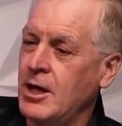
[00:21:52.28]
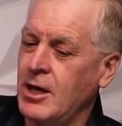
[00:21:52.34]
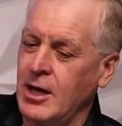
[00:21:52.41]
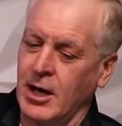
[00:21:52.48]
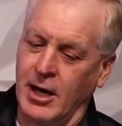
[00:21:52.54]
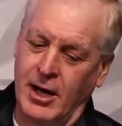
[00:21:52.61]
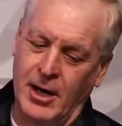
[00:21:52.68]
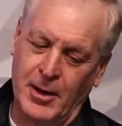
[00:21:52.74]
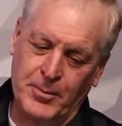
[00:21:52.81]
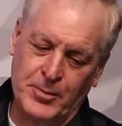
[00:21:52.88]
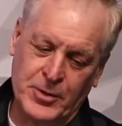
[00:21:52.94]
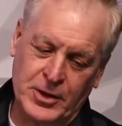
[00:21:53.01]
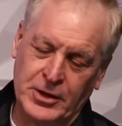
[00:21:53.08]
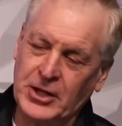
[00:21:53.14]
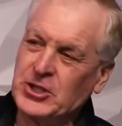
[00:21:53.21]

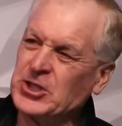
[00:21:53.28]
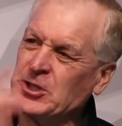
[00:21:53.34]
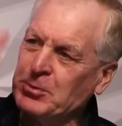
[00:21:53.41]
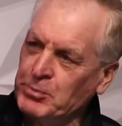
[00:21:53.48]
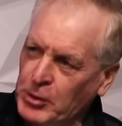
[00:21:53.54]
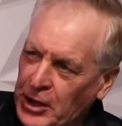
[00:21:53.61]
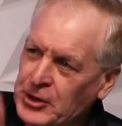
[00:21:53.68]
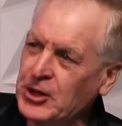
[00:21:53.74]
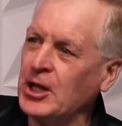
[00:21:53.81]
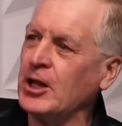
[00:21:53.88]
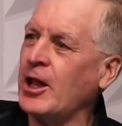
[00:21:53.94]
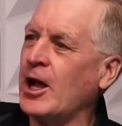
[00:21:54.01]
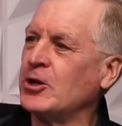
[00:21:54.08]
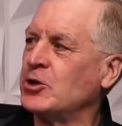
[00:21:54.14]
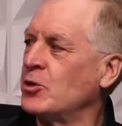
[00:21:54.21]
Let's split the
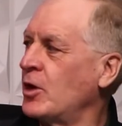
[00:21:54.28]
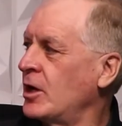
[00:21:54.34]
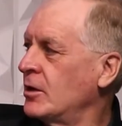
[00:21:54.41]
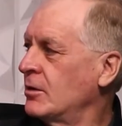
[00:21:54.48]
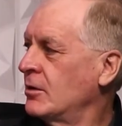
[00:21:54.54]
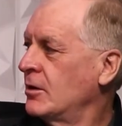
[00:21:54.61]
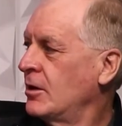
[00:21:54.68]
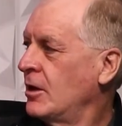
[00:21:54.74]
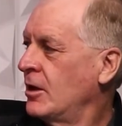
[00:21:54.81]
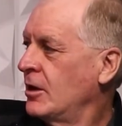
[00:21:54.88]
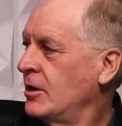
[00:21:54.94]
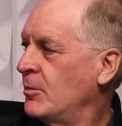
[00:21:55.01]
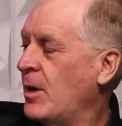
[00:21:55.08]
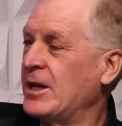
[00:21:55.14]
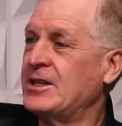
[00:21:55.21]
electorate.
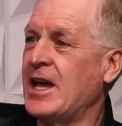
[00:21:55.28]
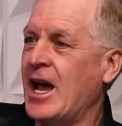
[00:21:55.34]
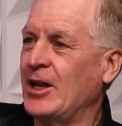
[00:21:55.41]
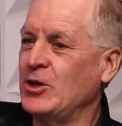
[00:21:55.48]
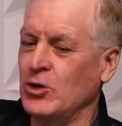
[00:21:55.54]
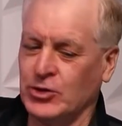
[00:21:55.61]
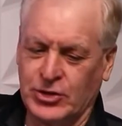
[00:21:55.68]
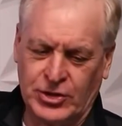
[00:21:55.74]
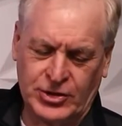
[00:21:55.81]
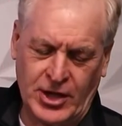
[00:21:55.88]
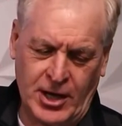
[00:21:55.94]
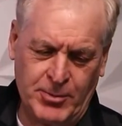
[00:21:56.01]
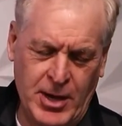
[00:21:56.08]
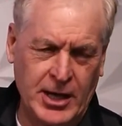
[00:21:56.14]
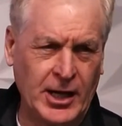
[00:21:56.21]
You know, my dad used to say,
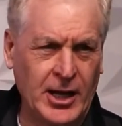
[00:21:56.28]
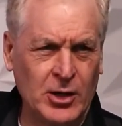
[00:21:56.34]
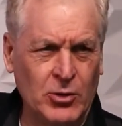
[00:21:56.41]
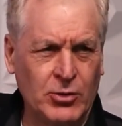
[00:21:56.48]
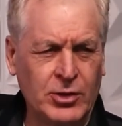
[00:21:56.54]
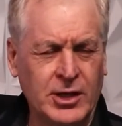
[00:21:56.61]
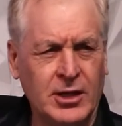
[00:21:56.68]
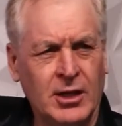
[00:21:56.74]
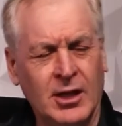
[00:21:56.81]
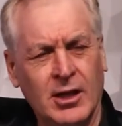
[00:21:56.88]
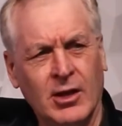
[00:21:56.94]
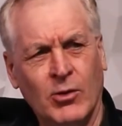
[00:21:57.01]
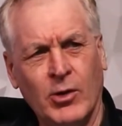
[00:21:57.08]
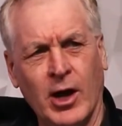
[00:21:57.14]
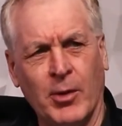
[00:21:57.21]
man,
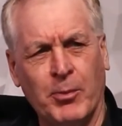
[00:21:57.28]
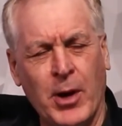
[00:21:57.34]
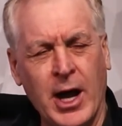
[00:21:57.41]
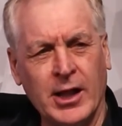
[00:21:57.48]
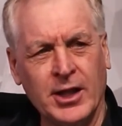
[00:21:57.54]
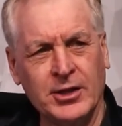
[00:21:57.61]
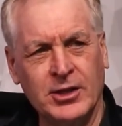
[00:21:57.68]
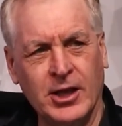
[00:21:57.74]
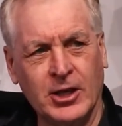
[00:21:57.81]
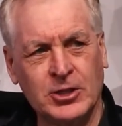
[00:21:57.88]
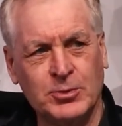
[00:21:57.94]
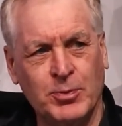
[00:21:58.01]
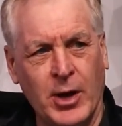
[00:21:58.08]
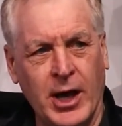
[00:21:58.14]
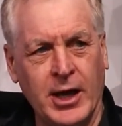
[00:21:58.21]
well, politics
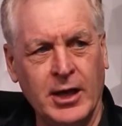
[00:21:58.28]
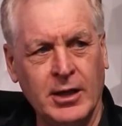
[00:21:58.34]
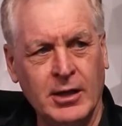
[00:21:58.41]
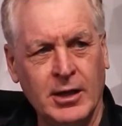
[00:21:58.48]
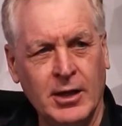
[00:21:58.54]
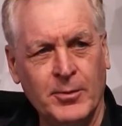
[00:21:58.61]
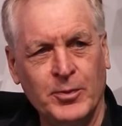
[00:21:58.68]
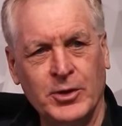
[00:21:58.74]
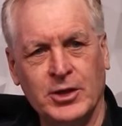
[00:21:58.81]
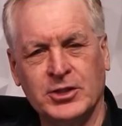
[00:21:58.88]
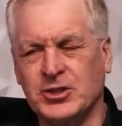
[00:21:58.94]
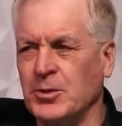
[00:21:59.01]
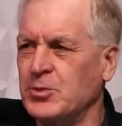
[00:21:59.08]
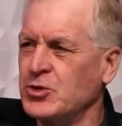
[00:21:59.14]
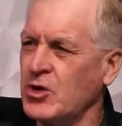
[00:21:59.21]
by
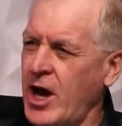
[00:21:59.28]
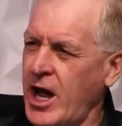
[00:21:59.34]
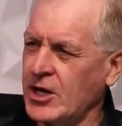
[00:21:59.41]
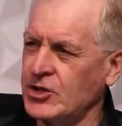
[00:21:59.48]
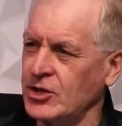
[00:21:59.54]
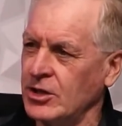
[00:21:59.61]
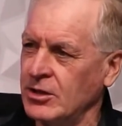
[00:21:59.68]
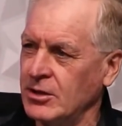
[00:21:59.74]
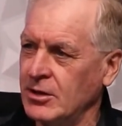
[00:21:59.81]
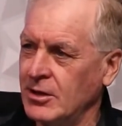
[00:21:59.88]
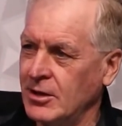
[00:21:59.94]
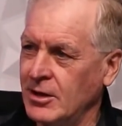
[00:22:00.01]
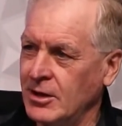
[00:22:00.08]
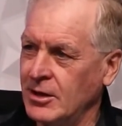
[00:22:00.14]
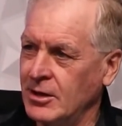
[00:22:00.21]
subtraction.
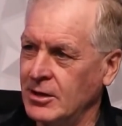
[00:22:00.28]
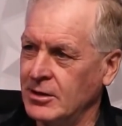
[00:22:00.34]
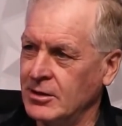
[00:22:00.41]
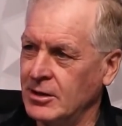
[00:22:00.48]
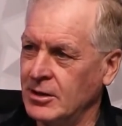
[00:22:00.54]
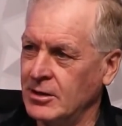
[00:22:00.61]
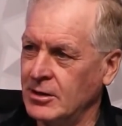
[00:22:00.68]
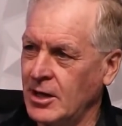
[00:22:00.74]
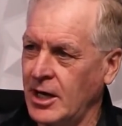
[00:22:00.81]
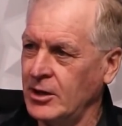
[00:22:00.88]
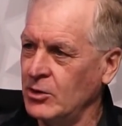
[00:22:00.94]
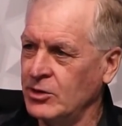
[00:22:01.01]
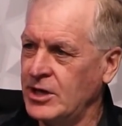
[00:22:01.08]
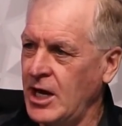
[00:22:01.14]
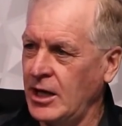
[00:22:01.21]
I
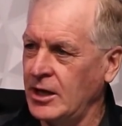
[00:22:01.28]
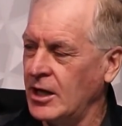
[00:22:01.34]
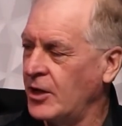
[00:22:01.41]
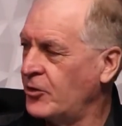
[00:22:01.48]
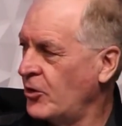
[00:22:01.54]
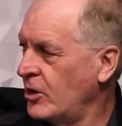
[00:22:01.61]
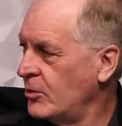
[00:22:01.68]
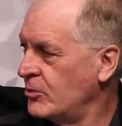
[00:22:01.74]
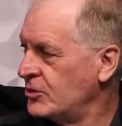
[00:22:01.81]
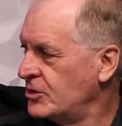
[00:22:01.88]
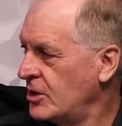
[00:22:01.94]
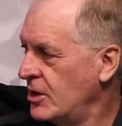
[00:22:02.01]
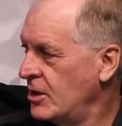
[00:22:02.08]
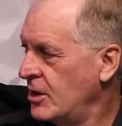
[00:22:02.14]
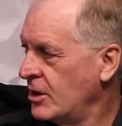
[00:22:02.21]
don't get it. I thought it was
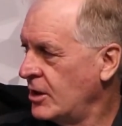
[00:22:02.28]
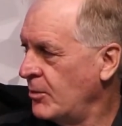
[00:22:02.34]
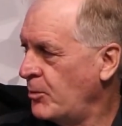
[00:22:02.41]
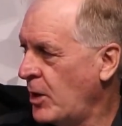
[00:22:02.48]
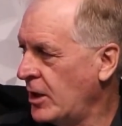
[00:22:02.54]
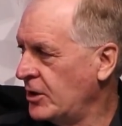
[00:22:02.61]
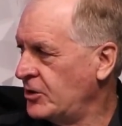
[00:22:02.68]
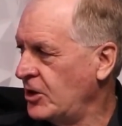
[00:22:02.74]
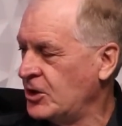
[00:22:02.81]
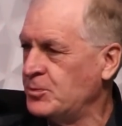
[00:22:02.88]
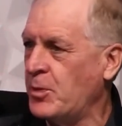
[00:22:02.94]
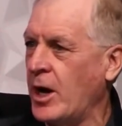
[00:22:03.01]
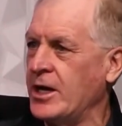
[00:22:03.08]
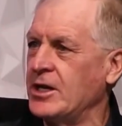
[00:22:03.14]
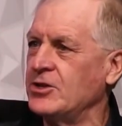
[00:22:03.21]
politics
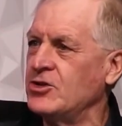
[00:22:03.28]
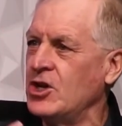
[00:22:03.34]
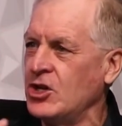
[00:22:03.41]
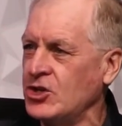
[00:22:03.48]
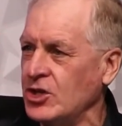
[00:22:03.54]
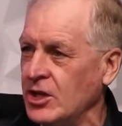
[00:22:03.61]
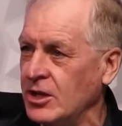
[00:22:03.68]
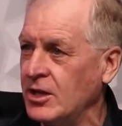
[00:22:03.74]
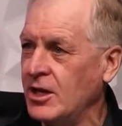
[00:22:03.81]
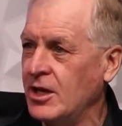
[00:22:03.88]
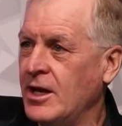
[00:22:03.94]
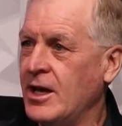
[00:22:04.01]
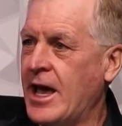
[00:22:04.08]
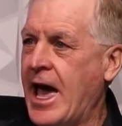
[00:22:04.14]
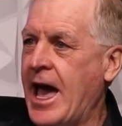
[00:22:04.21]
by addition,
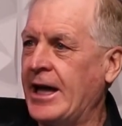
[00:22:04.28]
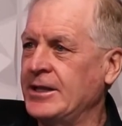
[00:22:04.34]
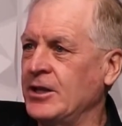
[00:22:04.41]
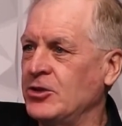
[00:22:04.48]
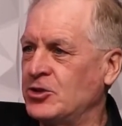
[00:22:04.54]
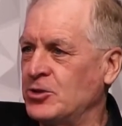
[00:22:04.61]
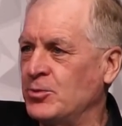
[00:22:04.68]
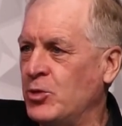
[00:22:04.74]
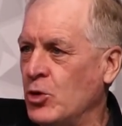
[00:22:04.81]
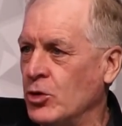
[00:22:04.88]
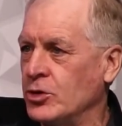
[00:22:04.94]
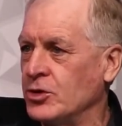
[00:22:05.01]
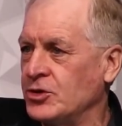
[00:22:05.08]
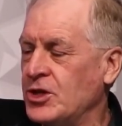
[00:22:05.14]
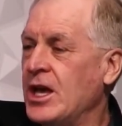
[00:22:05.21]
adding
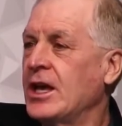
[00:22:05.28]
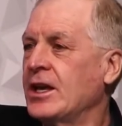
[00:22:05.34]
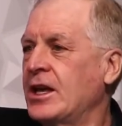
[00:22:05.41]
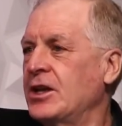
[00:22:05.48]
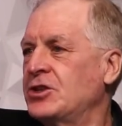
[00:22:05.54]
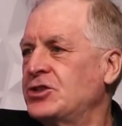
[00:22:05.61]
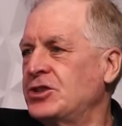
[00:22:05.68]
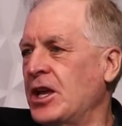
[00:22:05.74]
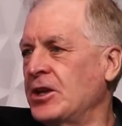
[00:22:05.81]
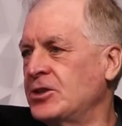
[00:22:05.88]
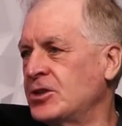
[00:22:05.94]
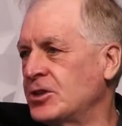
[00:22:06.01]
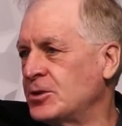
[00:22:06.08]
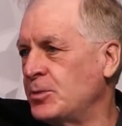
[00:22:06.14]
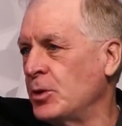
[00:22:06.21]
supporters,
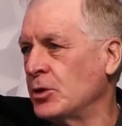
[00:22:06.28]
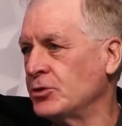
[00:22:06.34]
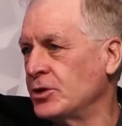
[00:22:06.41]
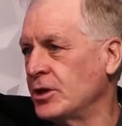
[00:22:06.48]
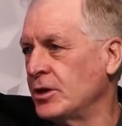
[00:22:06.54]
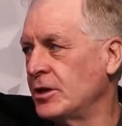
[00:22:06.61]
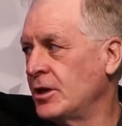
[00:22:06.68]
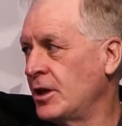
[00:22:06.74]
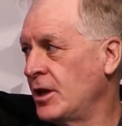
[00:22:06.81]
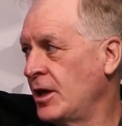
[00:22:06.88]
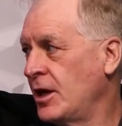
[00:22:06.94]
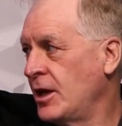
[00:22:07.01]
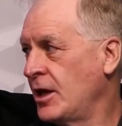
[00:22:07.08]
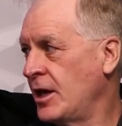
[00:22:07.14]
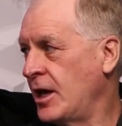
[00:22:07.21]
consensus building.
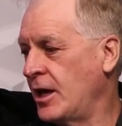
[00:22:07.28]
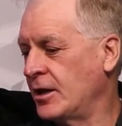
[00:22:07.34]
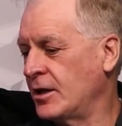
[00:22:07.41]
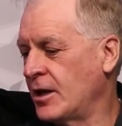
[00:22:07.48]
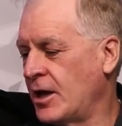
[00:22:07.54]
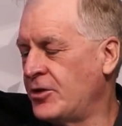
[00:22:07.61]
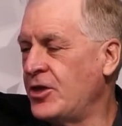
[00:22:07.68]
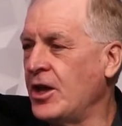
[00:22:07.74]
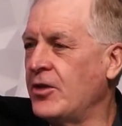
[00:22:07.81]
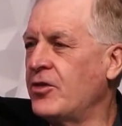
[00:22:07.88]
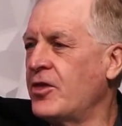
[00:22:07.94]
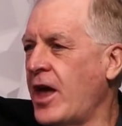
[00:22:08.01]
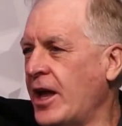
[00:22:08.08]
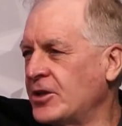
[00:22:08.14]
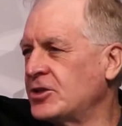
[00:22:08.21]
And I think
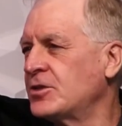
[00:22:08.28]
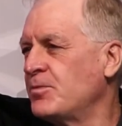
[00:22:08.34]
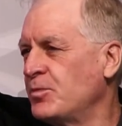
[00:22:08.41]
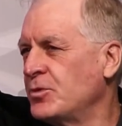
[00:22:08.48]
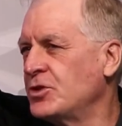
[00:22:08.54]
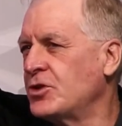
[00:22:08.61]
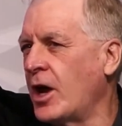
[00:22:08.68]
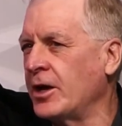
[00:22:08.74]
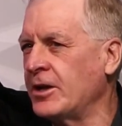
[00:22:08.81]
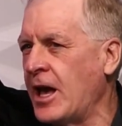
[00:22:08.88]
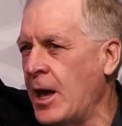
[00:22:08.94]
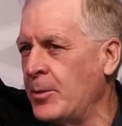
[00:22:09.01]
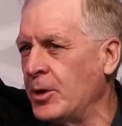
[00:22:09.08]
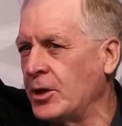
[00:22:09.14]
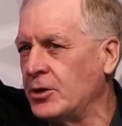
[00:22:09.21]
that's
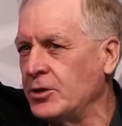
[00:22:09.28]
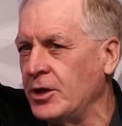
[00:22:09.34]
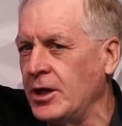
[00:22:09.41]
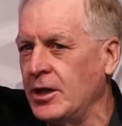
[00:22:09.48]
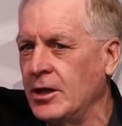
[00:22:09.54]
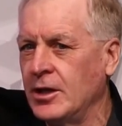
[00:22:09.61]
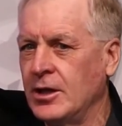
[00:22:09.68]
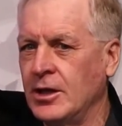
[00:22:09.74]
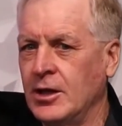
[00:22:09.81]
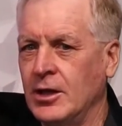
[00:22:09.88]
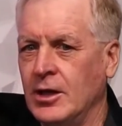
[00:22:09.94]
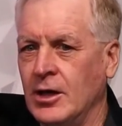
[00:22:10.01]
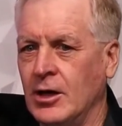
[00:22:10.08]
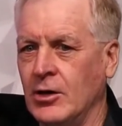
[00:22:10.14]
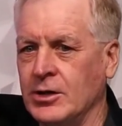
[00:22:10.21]
dynamically,
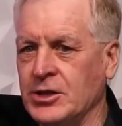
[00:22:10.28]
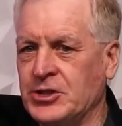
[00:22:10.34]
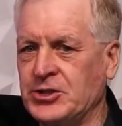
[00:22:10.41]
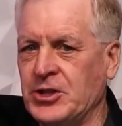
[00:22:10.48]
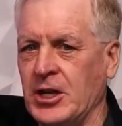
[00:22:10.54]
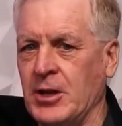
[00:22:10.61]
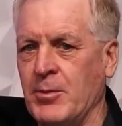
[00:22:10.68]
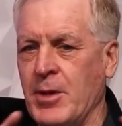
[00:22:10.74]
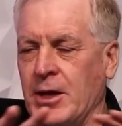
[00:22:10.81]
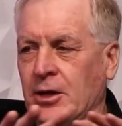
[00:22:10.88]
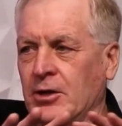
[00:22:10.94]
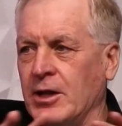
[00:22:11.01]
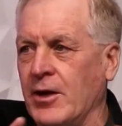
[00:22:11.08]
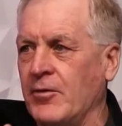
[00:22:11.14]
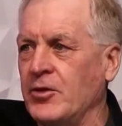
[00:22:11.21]
on a
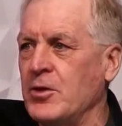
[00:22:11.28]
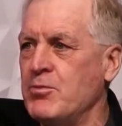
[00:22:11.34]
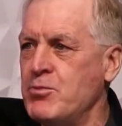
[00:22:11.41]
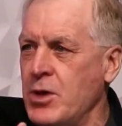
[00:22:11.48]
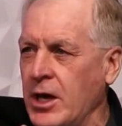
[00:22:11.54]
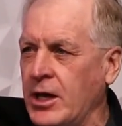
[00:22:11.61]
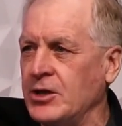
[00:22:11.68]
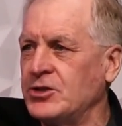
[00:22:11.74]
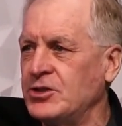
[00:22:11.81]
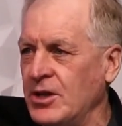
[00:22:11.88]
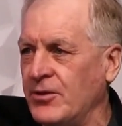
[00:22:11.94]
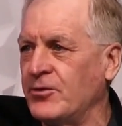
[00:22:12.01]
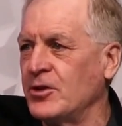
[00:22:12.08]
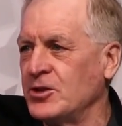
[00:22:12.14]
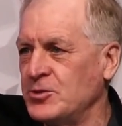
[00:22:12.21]
sentimental level, the biggest
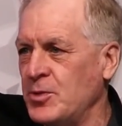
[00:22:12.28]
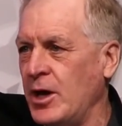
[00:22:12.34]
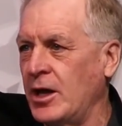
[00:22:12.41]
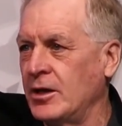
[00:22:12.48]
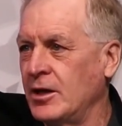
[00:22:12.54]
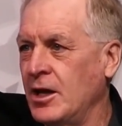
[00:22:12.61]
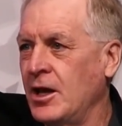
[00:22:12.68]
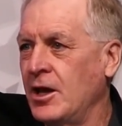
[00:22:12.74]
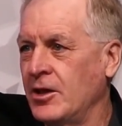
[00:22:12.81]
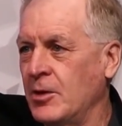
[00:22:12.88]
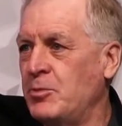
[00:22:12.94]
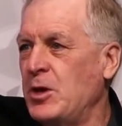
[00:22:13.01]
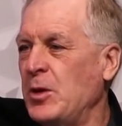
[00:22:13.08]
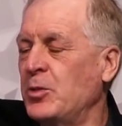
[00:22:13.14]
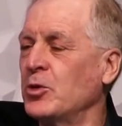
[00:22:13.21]
difference, man. That
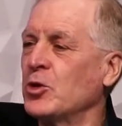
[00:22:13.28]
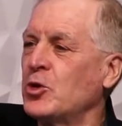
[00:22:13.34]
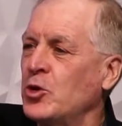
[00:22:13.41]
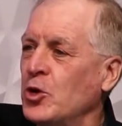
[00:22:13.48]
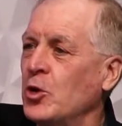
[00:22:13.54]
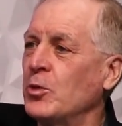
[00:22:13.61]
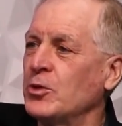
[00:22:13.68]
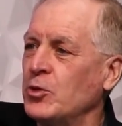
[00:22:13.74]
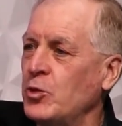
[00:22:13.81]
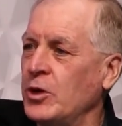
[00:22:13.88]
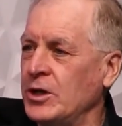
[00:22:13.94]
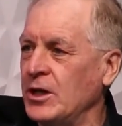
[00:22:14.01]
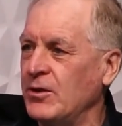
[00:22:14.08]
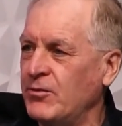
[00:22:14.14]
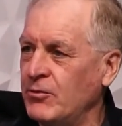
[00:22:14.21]
people are cool with
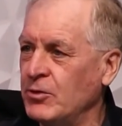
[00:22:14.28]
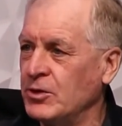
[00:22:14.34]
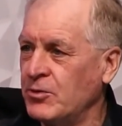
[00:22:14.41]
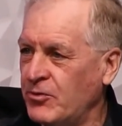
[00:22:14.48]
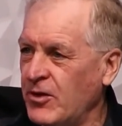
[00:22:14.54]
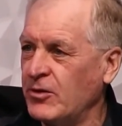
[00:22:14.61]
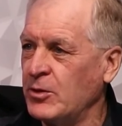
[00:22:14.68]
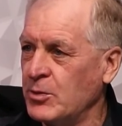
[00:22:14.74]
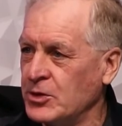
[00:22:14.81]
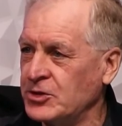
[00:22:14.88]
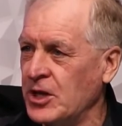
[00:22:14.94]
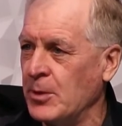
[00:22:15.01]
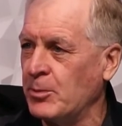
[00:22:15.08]
winning with 50%